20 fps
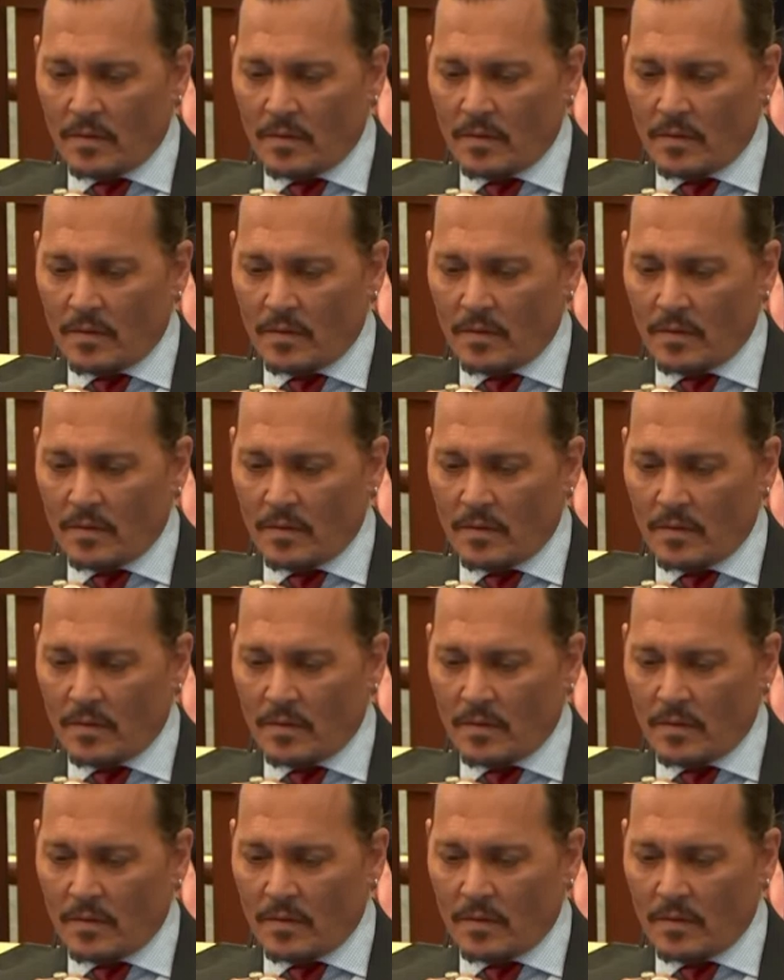
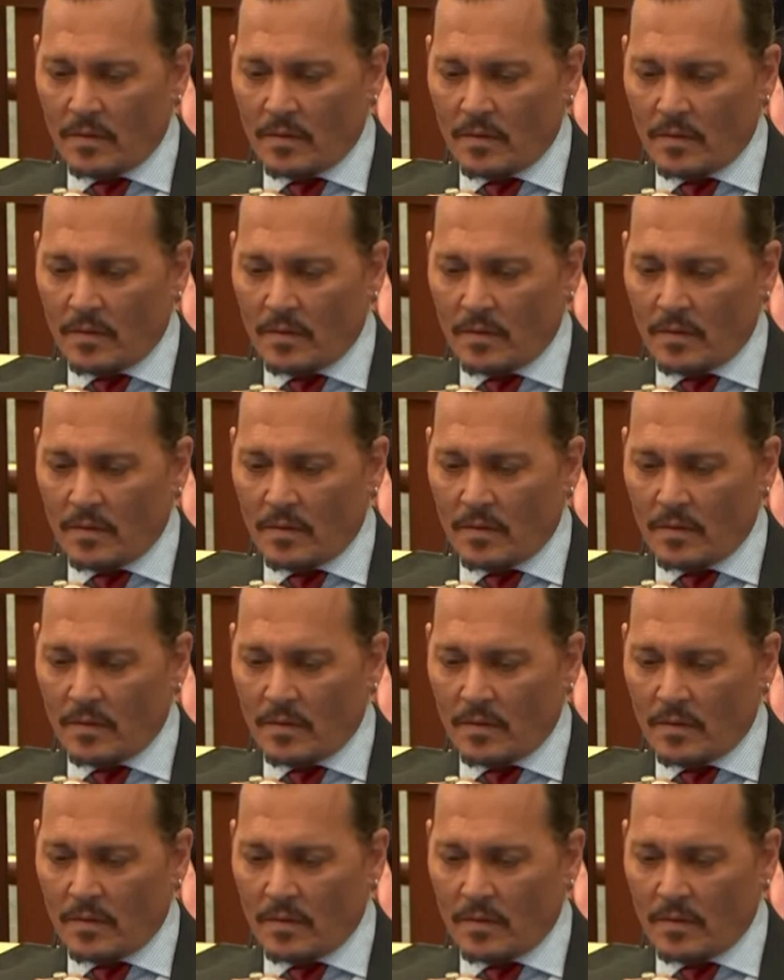
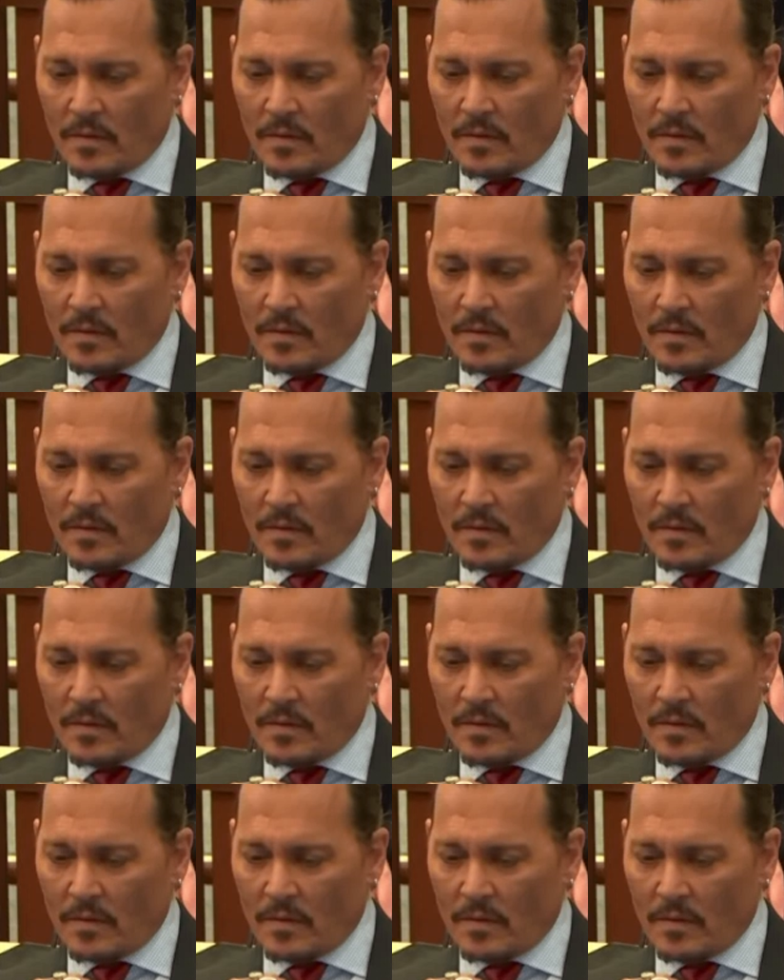
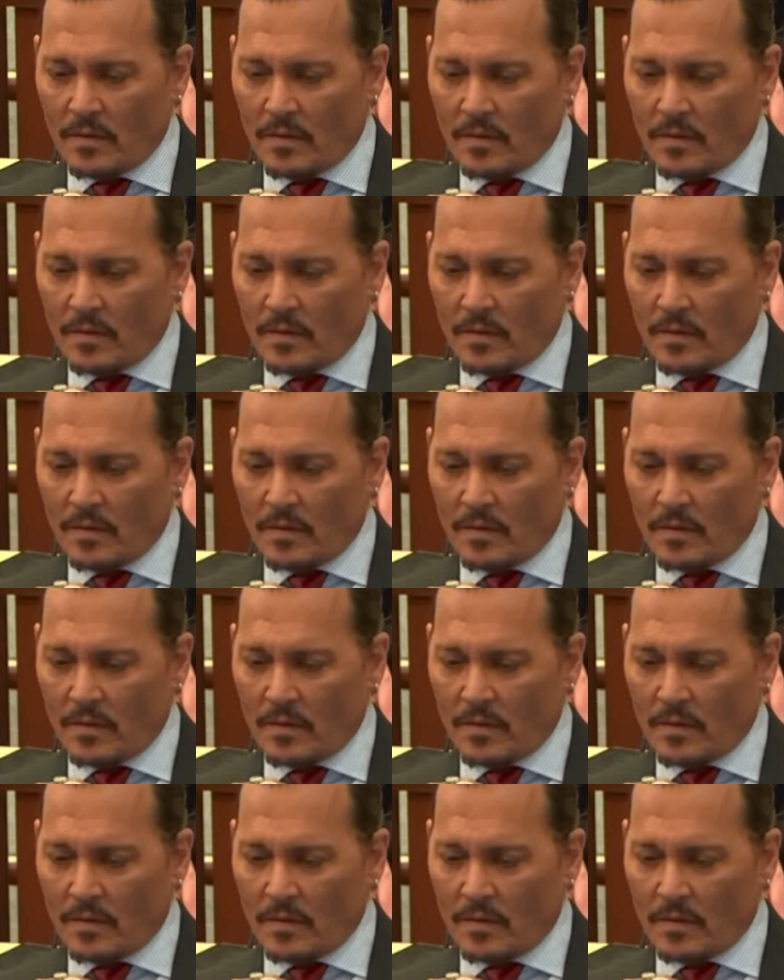[no speech]